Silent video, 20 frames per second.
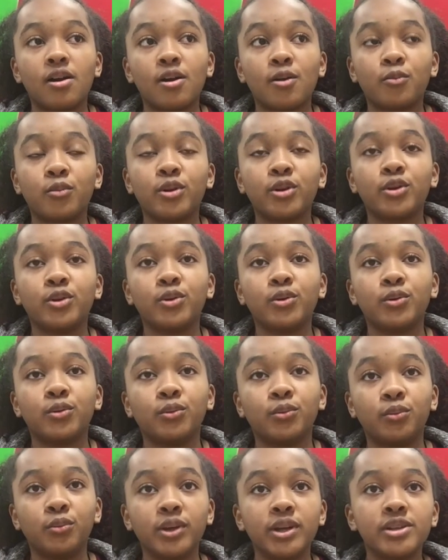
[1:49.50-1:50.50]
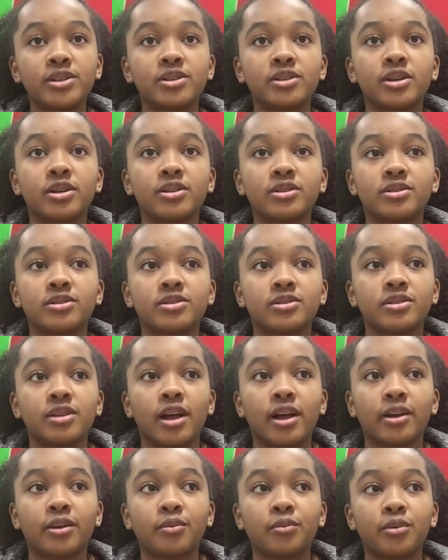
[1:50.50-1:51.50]
We do research,
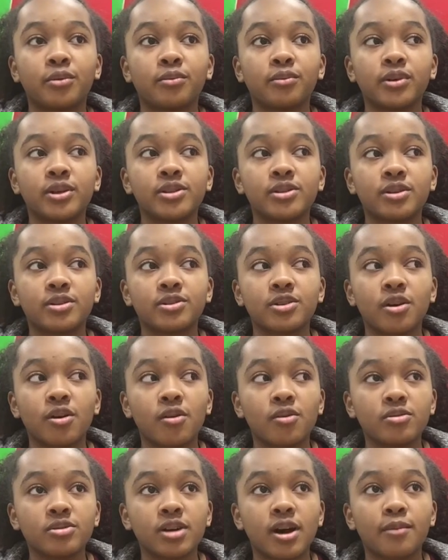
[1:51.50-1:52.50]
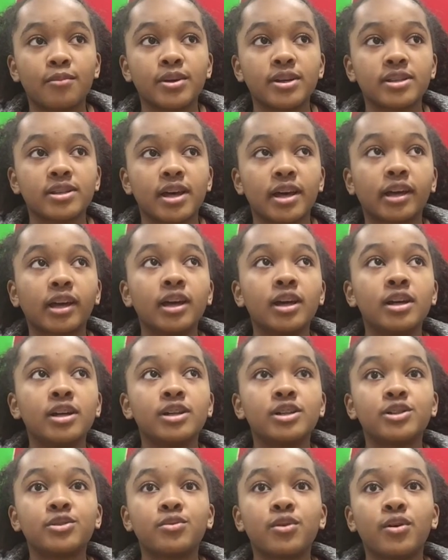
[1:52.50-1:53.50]
like we research our own topics. Like
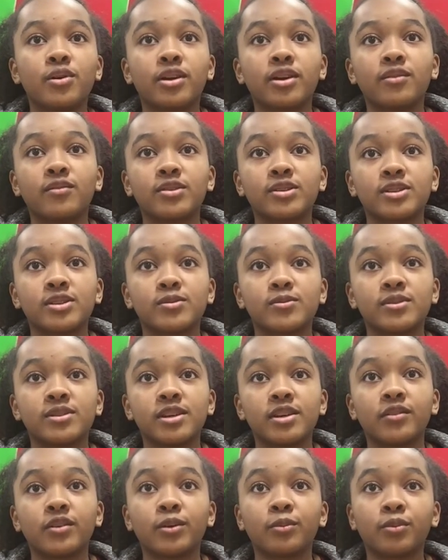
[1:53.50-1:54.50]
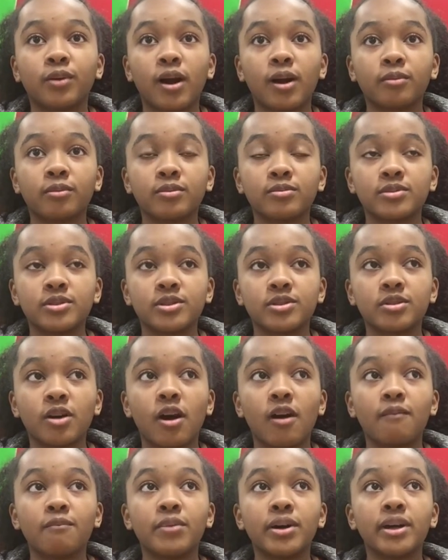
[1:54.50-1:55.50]
she won't give us a specific problem to
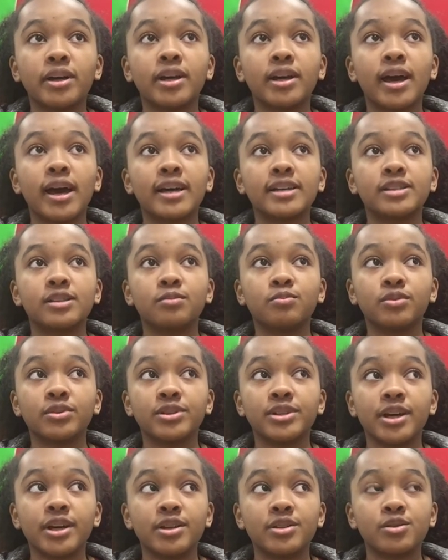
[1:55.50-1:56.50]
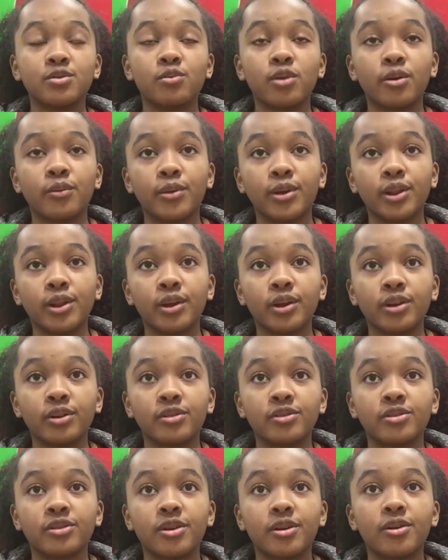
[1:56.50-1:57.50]
solve, but it has to pertain to what we learned.
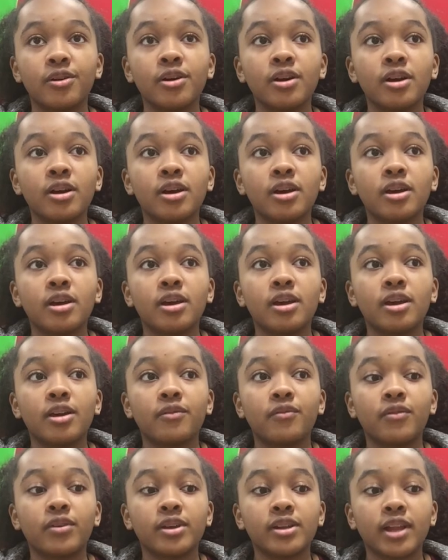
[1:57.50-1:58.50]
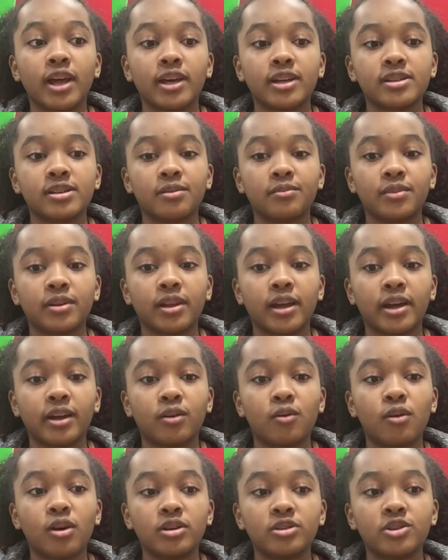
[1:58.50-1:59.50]
So if it like something like
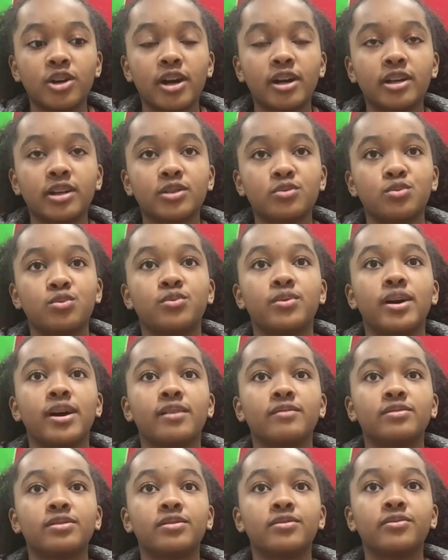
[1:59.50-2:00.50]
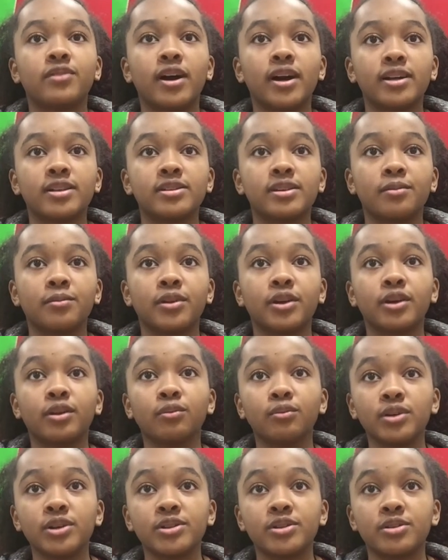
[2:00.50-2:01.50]
quadratics, we would have to find something
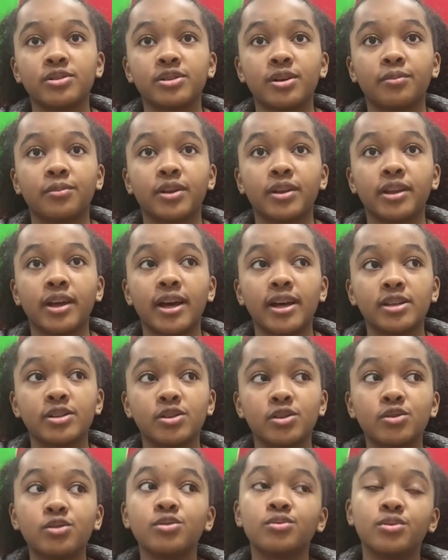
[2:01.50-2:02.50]
and research something that has to do